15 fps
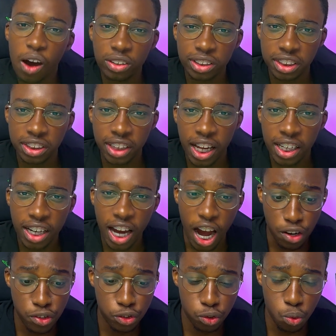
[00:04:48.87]
understand
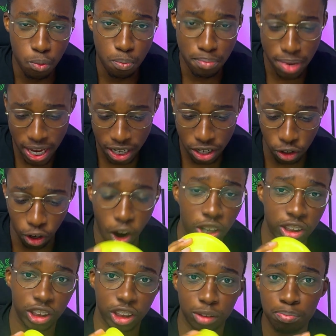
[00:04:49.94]
how to make your
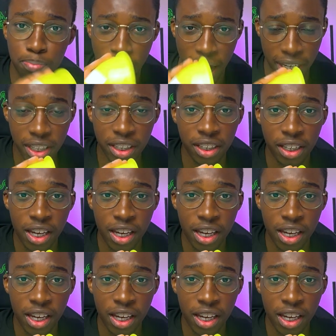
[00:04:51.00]
audience buy.